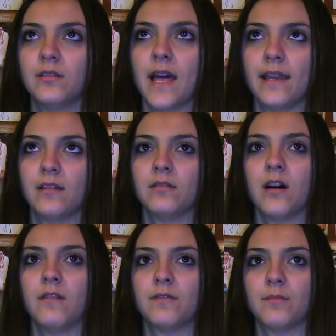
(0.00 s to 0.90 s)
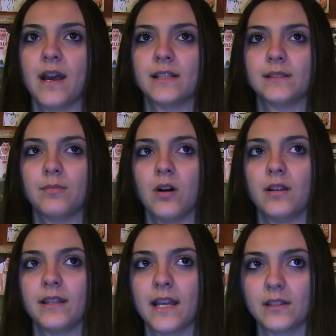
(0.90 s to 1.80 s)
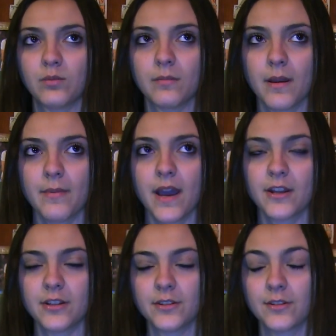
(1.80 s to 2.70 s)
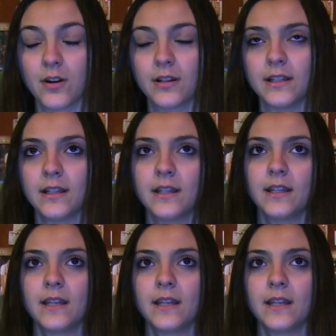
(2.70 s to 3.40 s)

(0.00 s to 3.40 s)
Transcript: like love for basketball, and that's where my passion started.